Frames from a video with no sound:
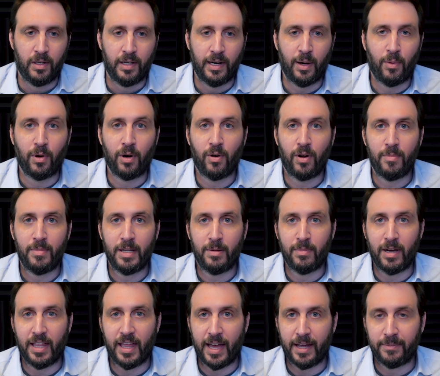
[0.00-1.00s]
Now, what do I mean
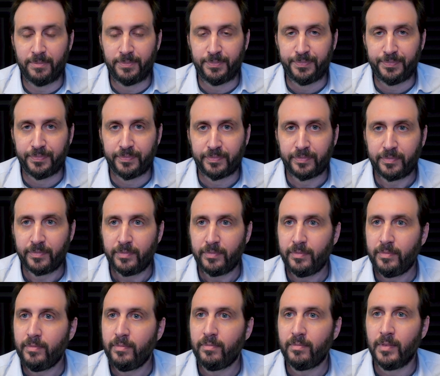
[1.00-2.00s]
by that?
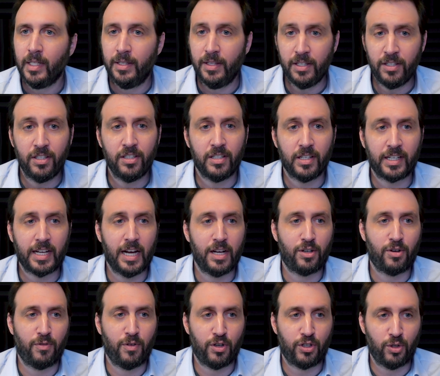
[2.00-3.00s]
This is a
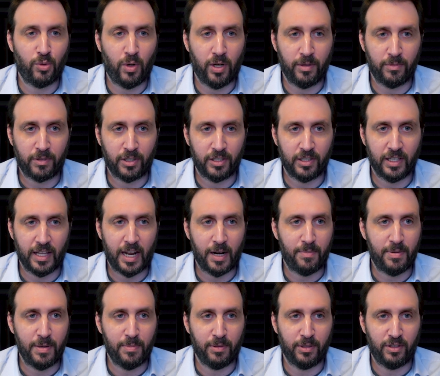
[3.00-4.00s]
controversial one because a lot of
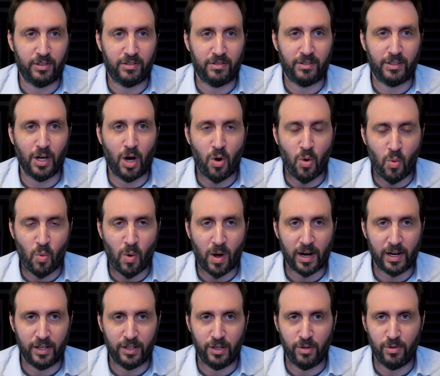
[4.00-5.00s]
people don't
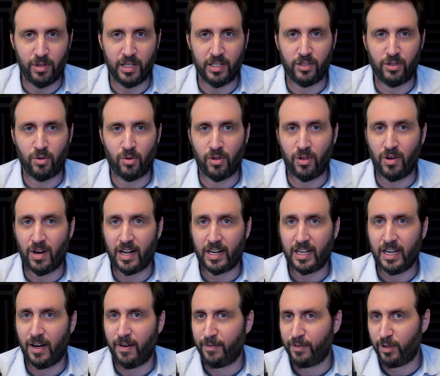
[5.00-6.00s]
want to do this or they're not
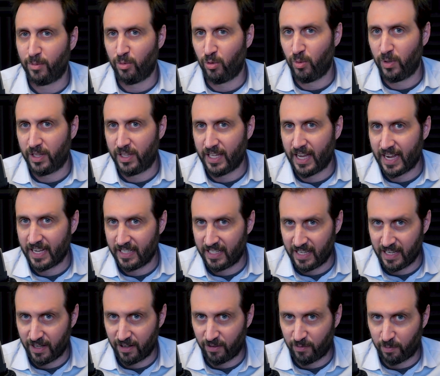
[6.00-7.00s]
comfortable with the
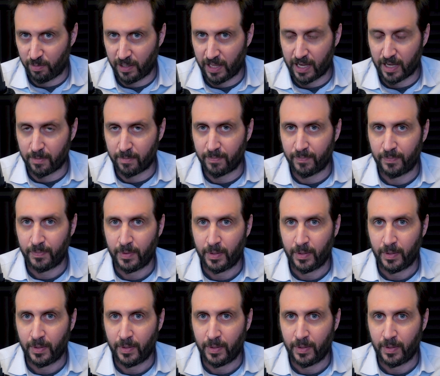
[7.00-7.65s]
idea of blame.